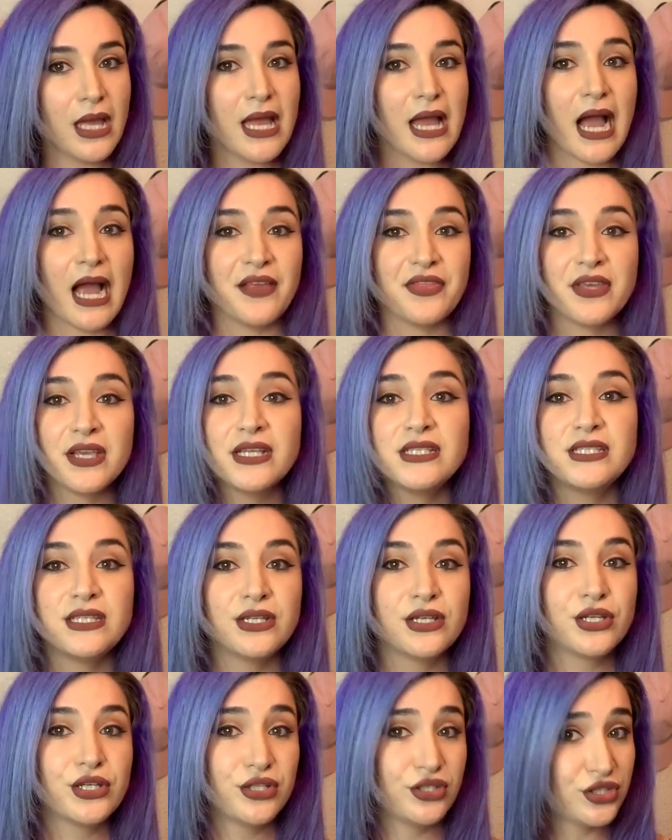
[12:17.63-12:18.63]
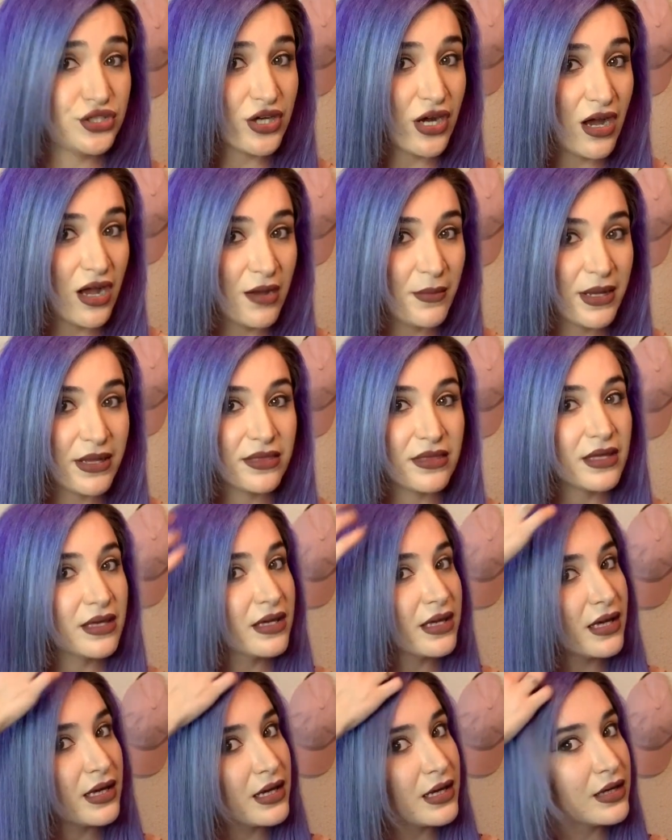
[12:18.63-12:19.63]
I think it did a good job. I
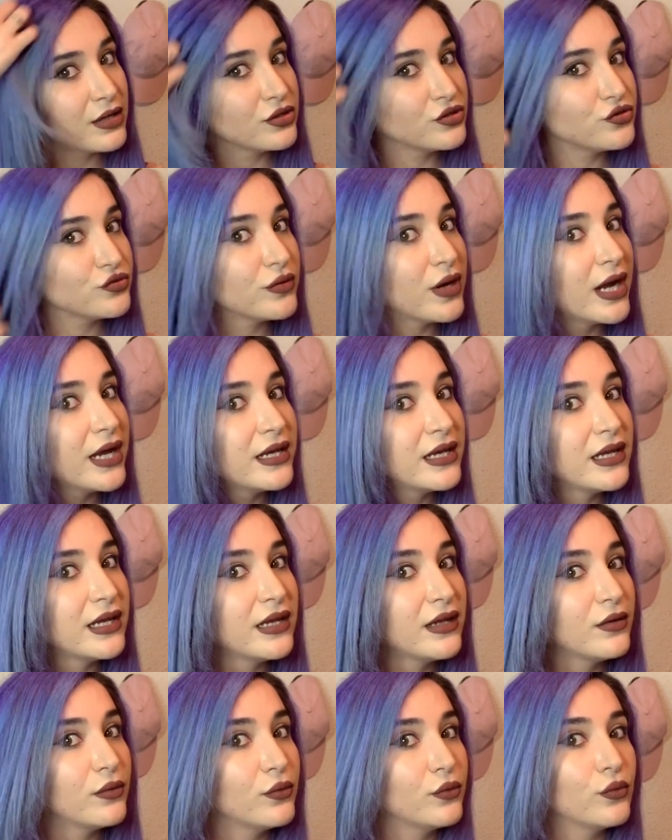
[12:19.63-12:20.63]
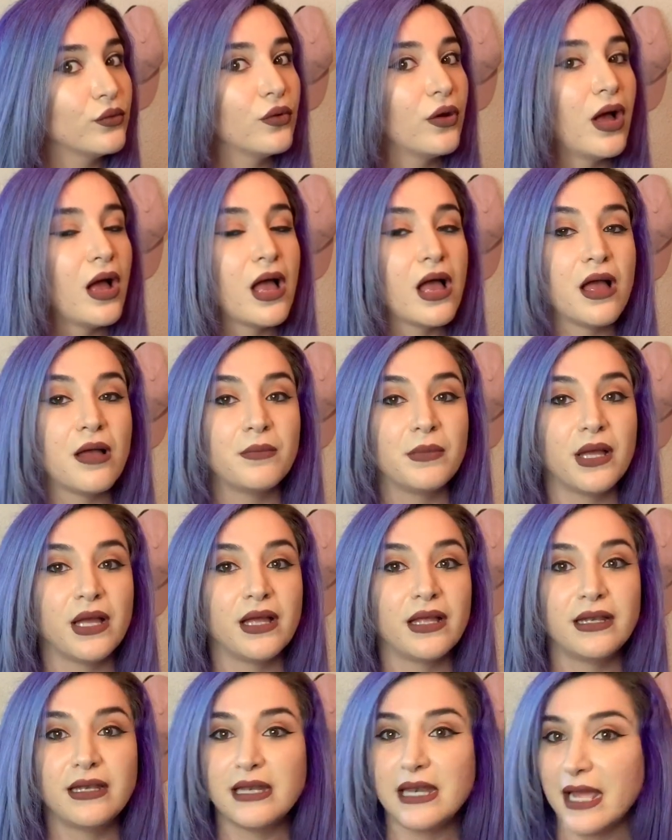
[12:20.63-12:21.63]
think it dried it
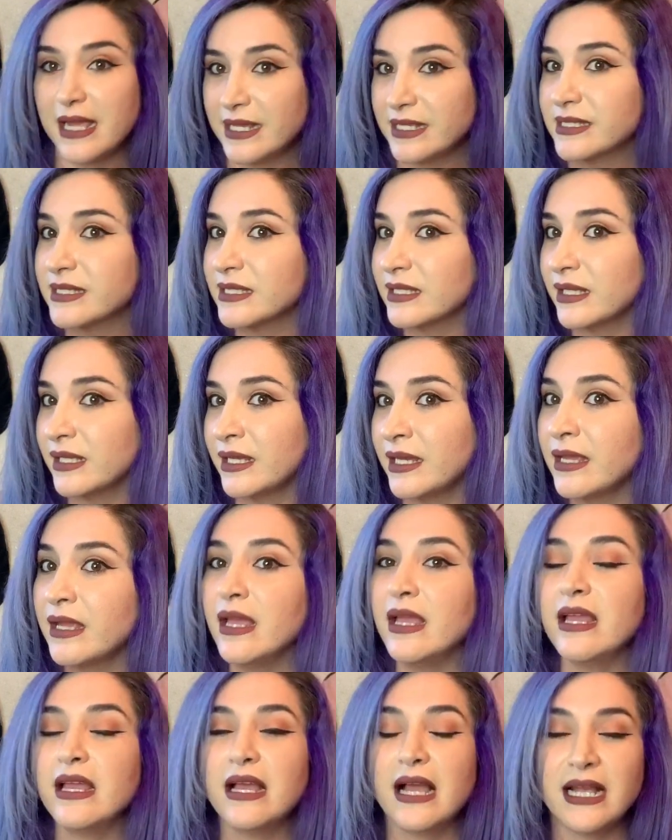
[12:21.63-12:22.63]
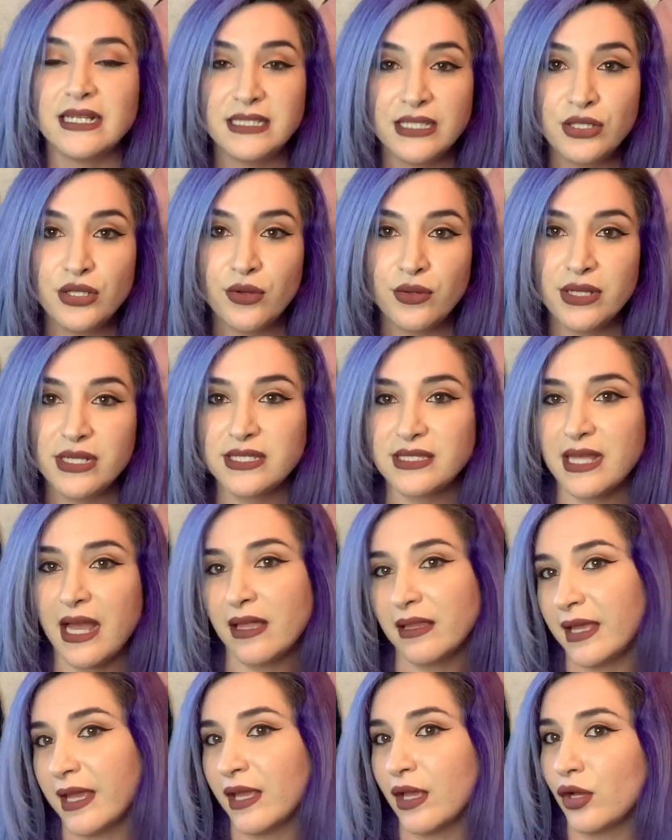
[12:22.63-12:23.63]
nicely. I did notice that
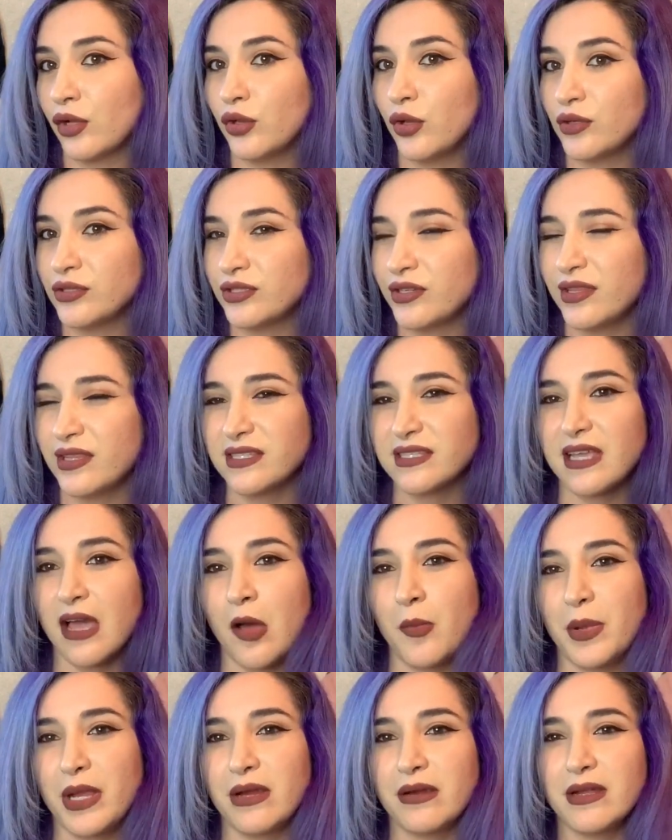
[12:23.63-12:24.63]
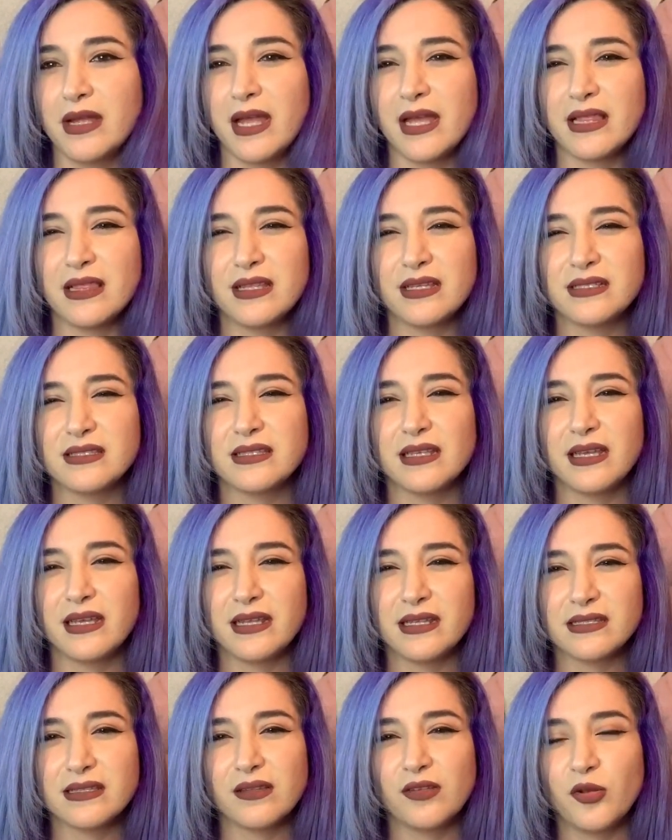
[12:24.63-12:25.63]
like closer to the scalp area, it
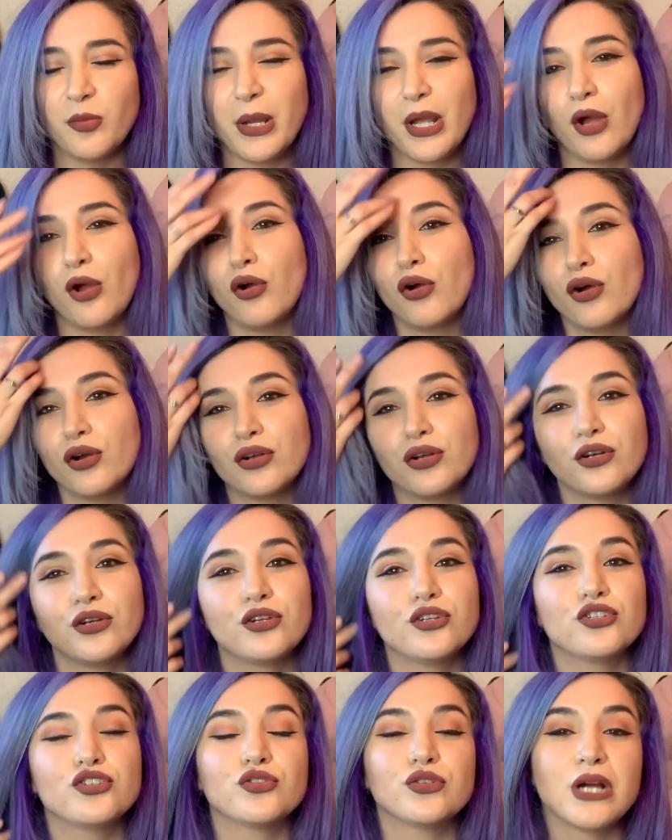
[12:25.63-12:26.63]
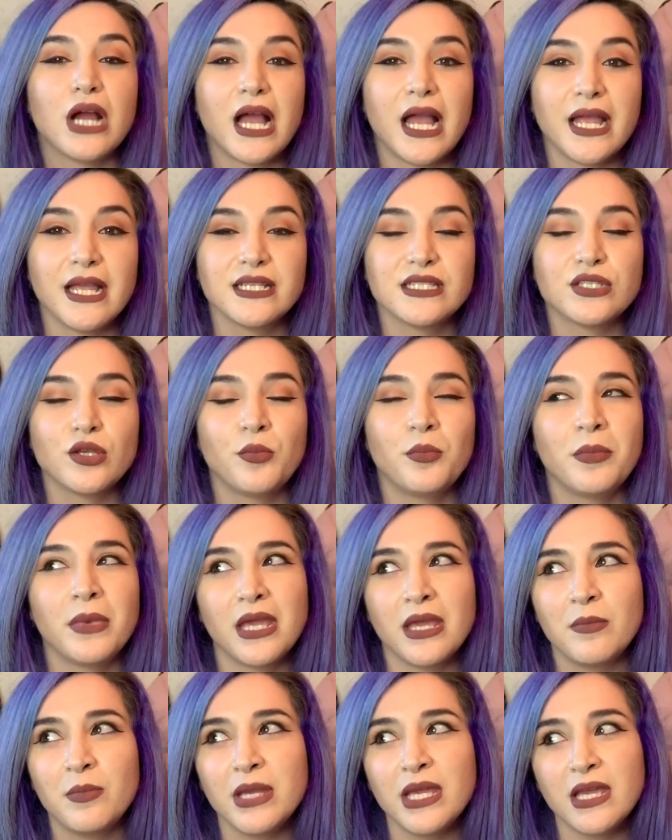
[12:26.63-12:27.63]
is a little bit harder to dry. So
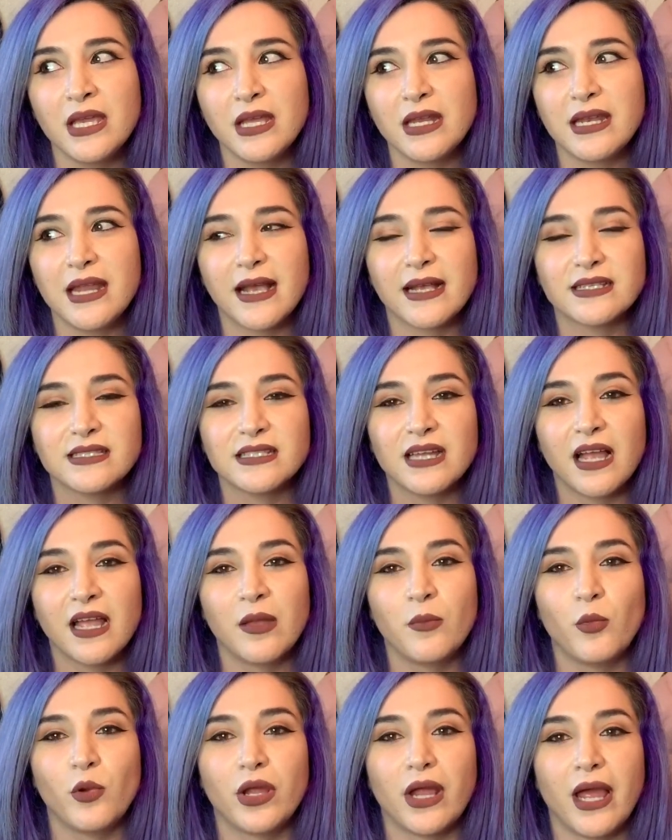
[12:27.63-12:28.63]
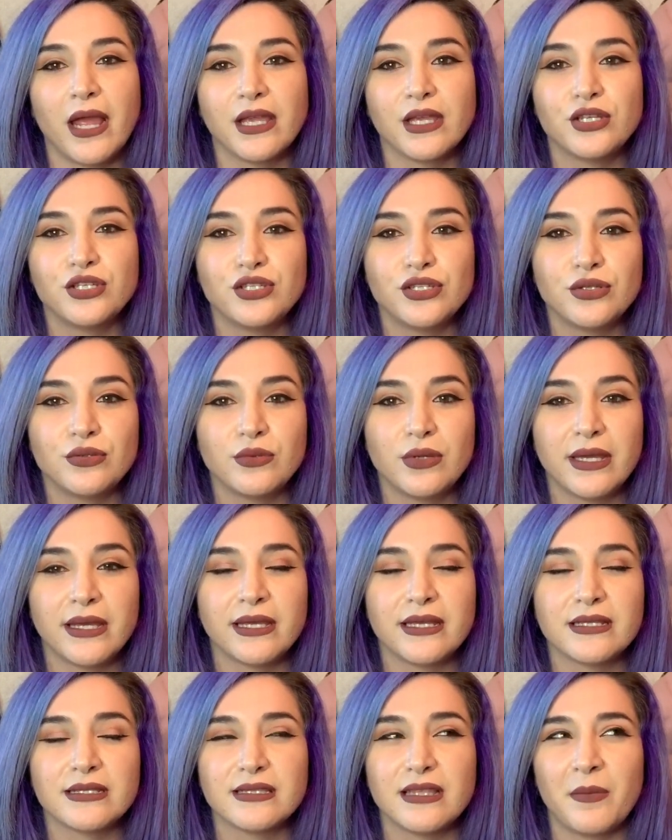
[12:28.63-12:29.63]
maybe next time what I can do
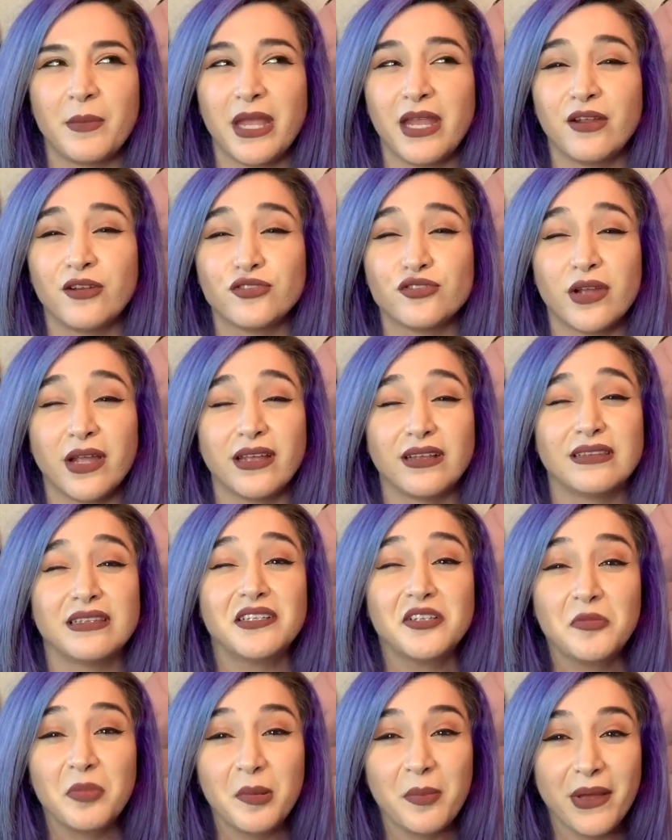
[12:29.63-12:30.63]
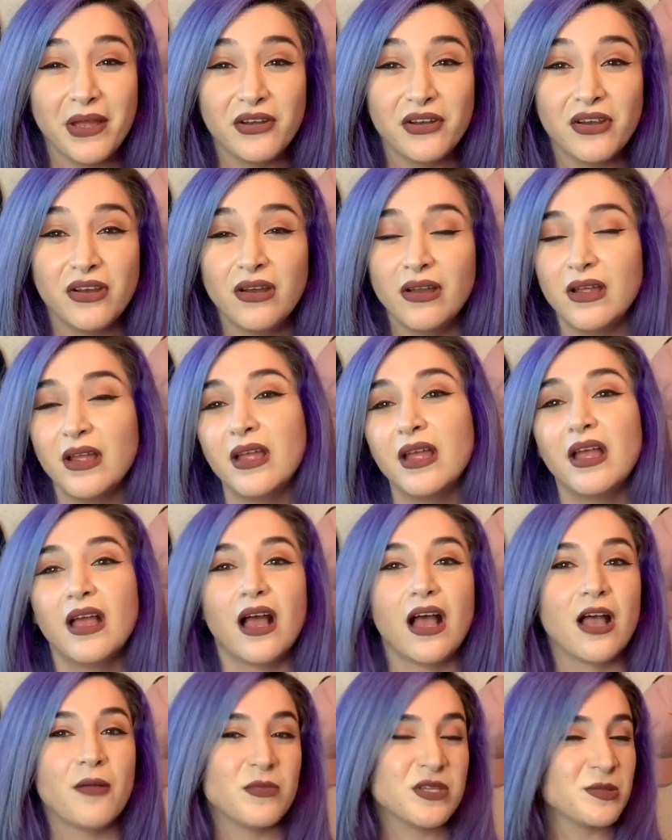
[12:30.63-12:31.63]
is let my hair dry a little bit better,
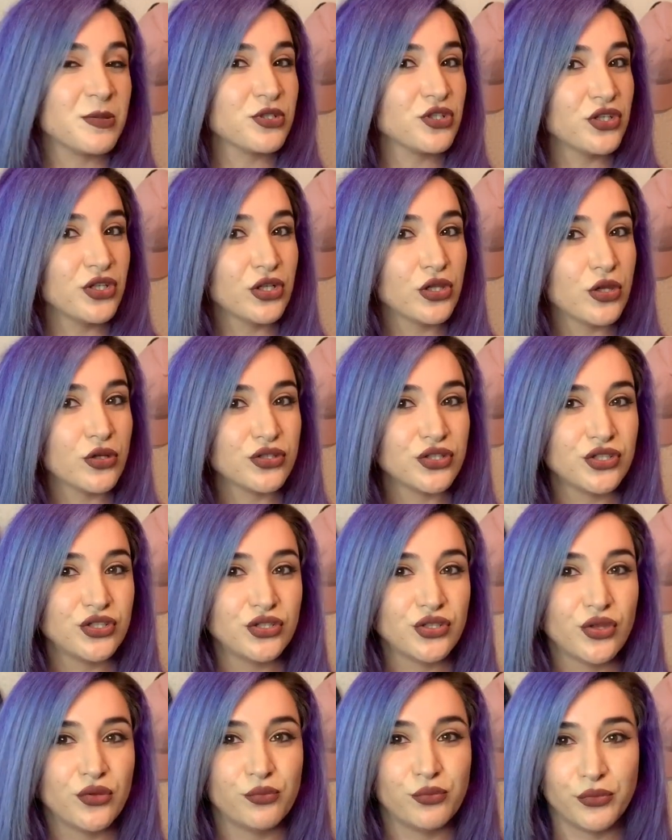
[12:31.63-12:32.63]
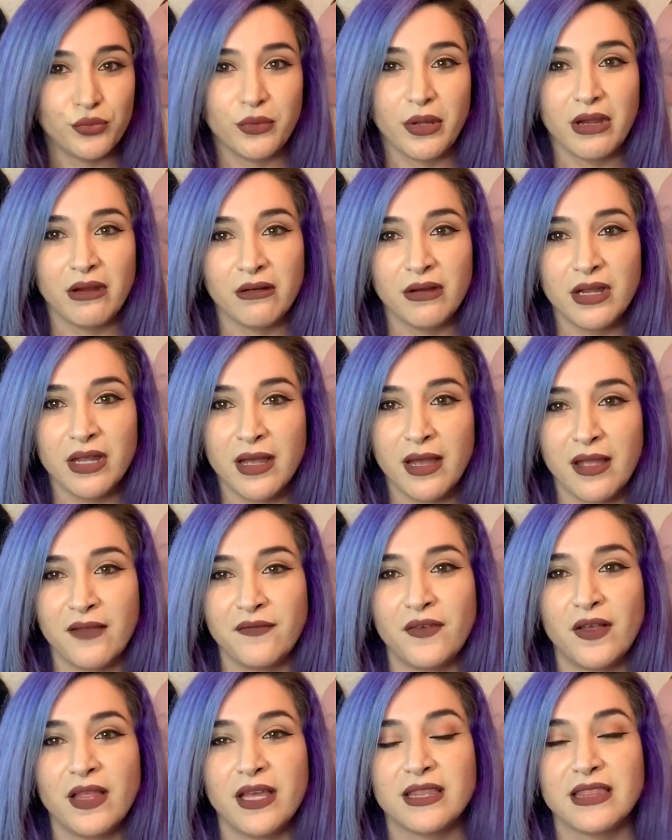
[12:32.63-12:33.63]
especially closer to the root area. I
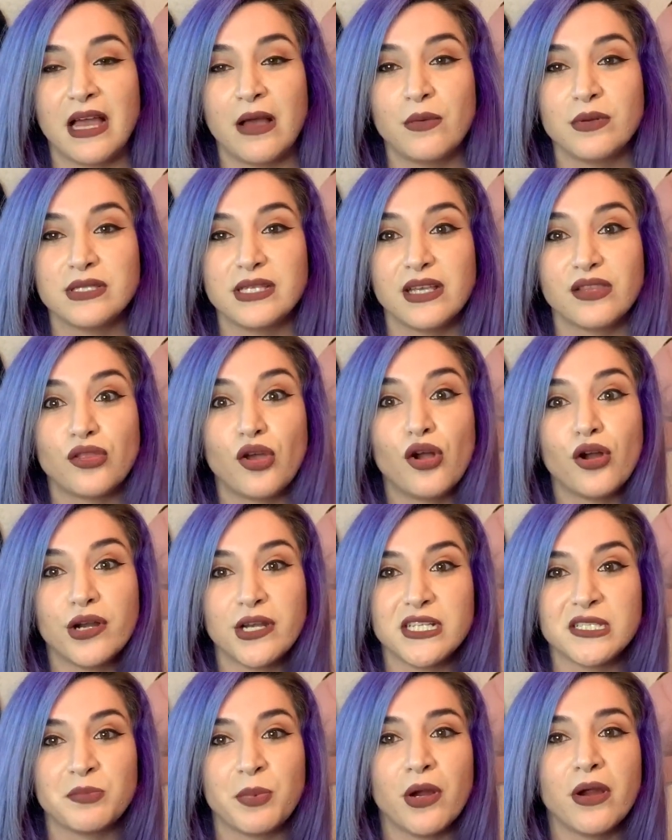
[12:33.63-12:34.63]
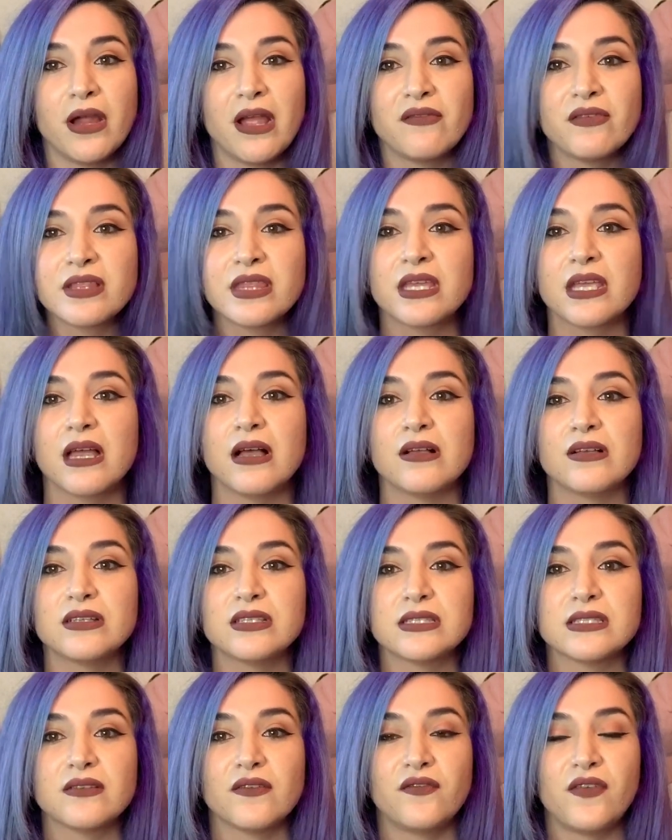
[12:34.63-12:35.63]
felt like that was like the hardest part. Everything
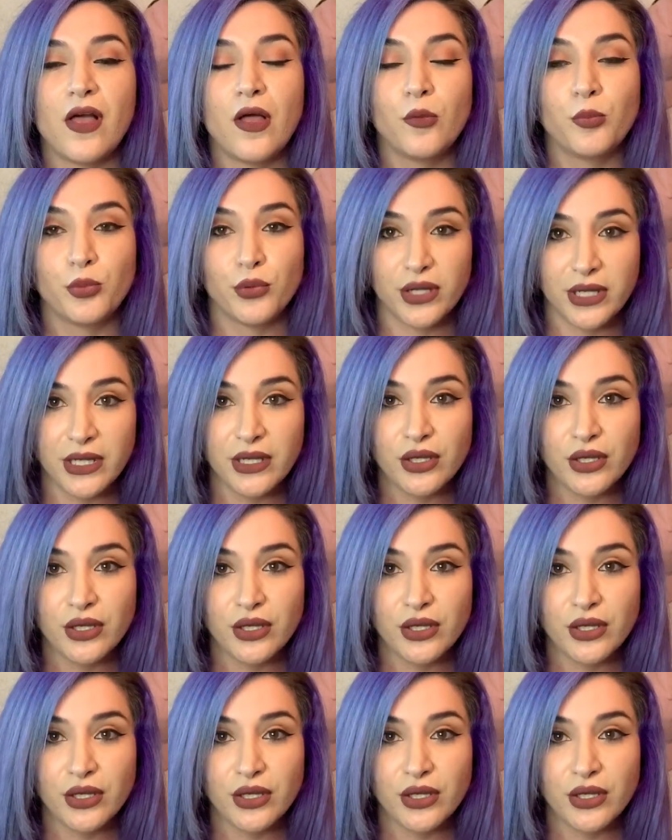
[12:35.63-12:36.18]
else felt pretty